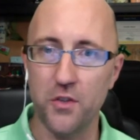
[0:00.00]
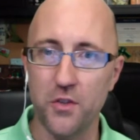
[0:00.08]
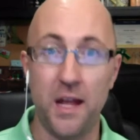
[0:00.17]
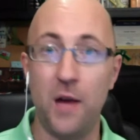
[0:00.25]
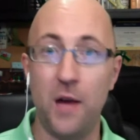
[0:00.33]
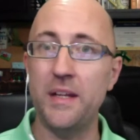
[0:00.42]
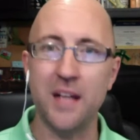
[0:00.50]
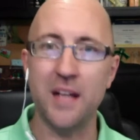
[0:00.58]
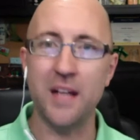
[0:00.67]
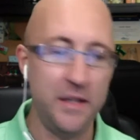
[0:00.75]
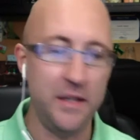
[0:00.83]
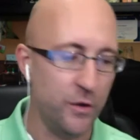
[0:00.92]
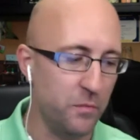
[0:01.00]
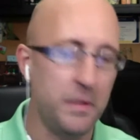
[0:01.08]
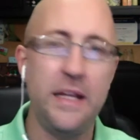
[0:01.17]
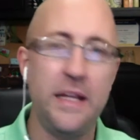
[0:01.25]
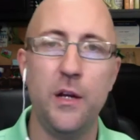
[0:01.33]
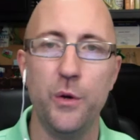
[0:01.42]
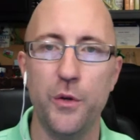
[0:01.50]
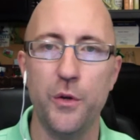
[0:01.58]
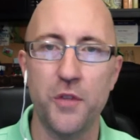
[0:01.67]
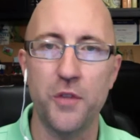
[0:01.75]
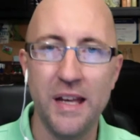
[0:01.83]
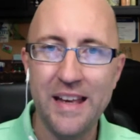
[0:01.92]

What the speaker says: So now we can come in here and be heroes